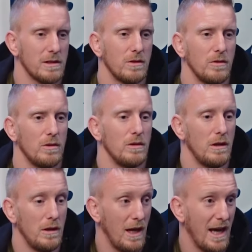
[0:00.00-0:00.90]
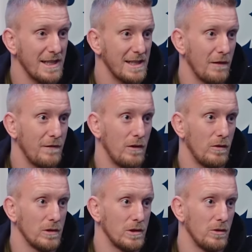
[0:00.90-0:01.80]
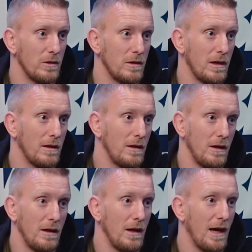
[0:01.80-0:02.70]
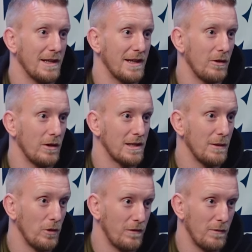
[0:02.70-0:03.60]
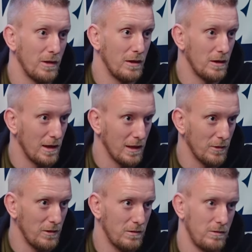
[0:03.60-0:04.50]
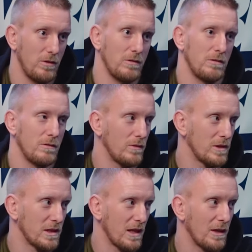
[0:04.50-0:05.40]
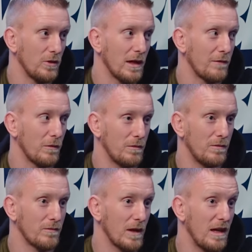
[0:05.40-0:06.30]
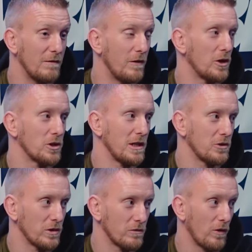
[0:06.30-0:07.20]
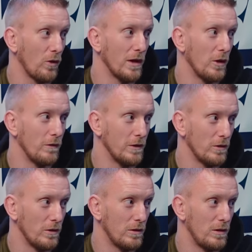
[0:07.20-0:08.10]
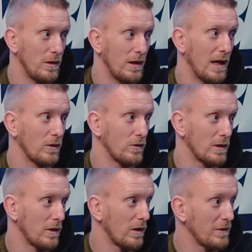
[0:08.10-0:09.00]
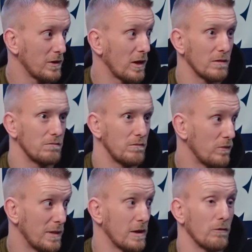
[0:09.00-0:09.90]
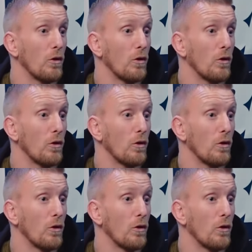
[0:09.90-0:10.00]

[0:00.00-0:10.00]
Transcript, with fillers: So your A T F L, which is your anterior tibiofibular ligament, which is like you get from inversion injuries, rolling over your ankle, you know, if you like basically